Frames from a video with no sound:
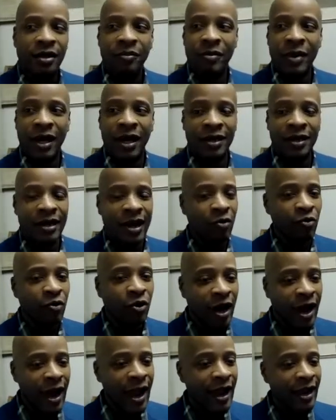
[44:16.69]
man, they
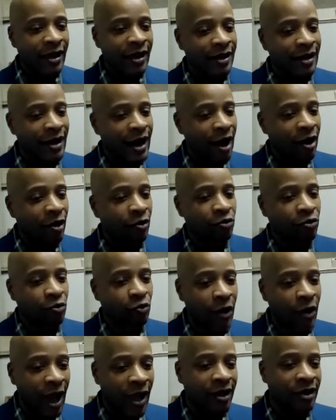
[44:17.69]
were handing out
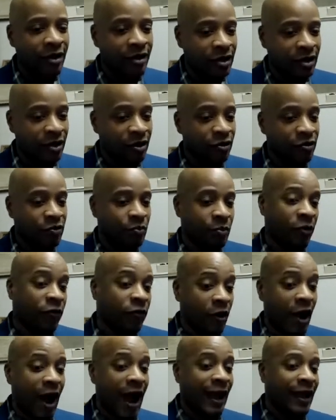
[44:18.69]
record deals
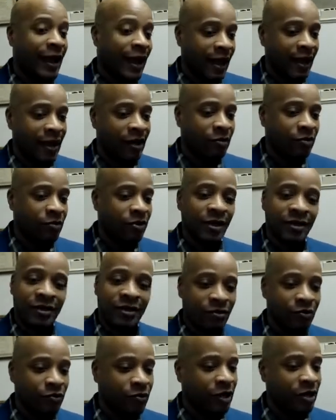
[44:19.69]
before I came. This
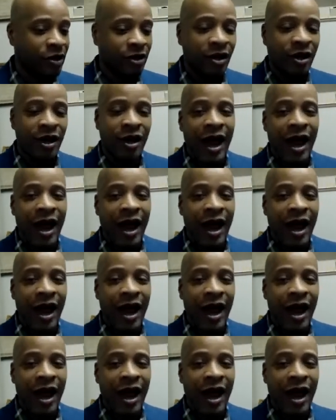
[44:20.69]
is weird.